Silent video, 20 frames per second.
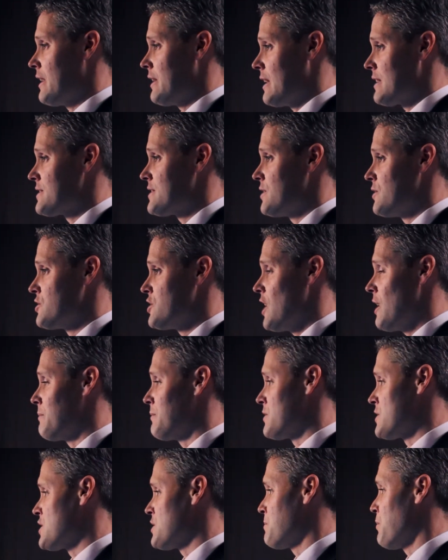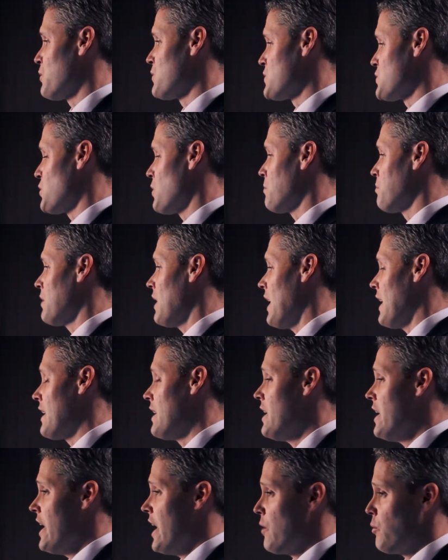That's their job. They're supposed to apply.
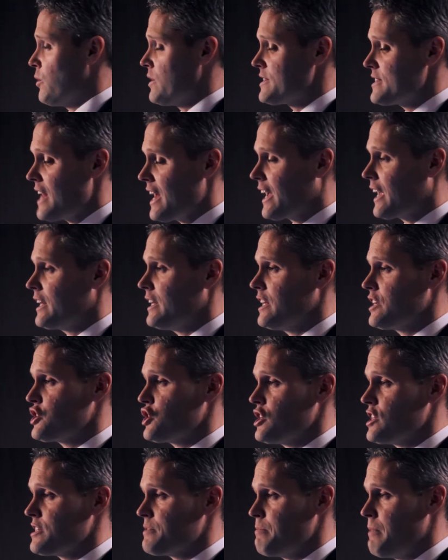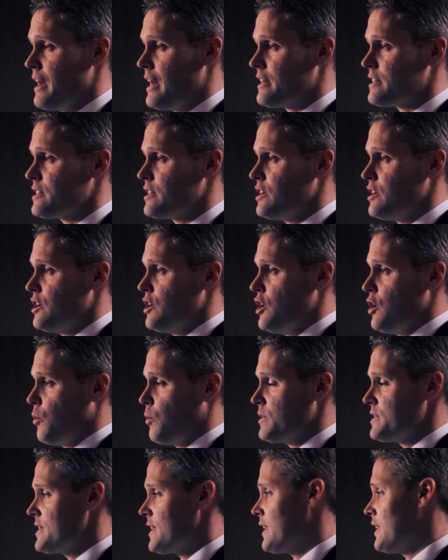And once that condition is met,
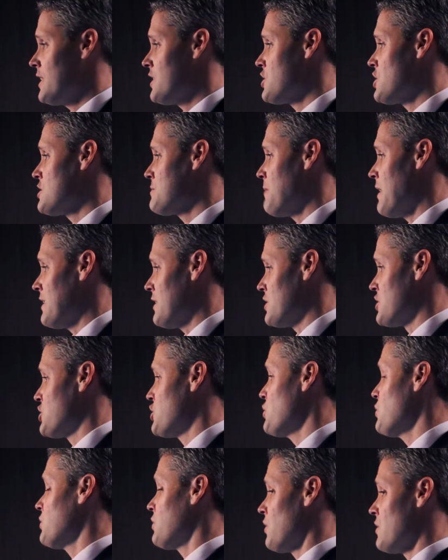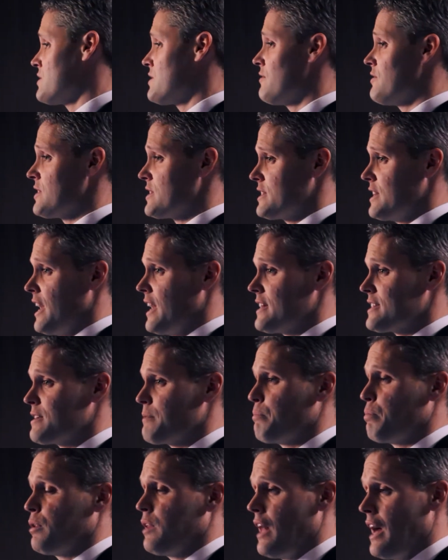once the condition is met that 2/3 of the states
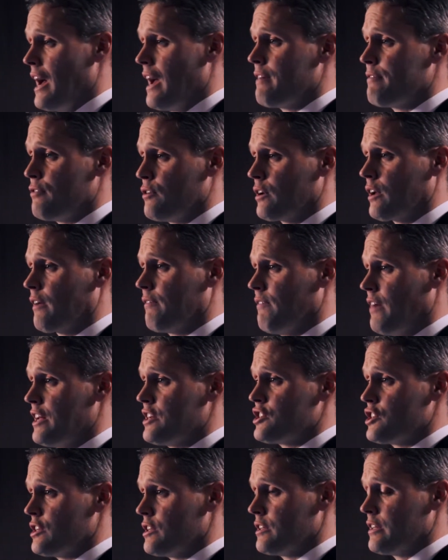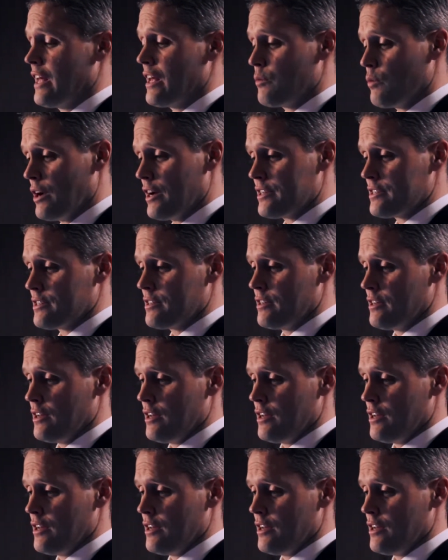apply for a convention, then what?